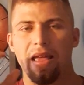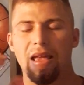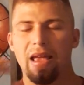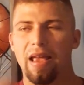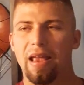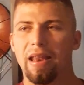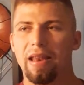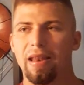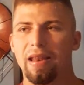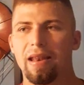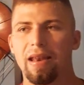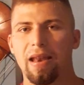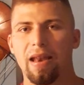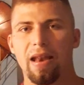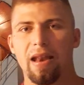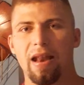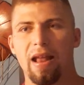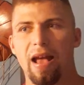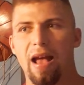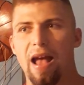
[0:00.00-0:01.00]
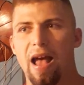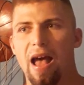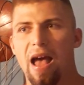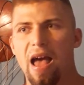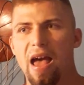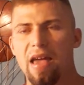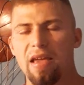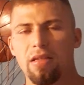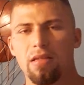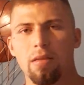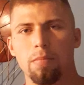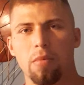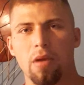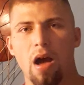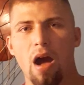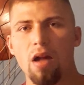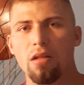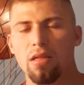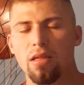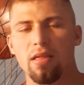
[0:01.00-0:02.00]
And I
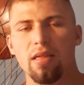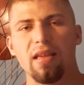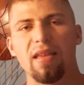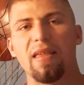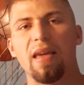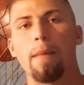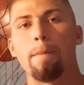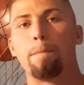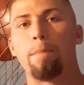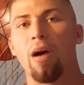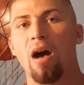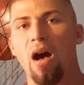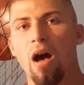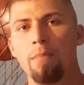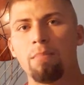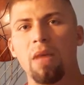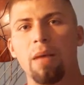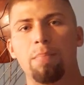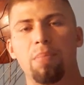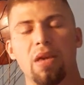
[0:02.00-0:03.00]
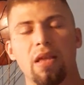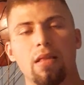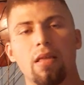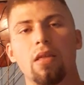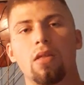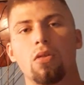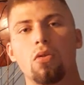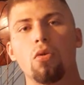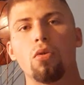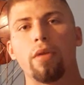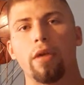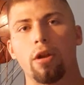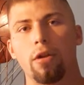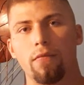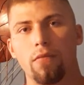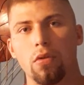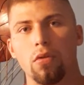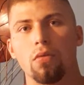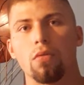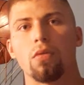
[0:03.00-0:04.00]
subconsciously, I think, bombed my PT school
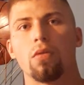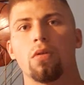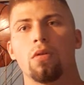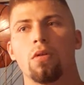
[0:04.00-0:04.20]
interview.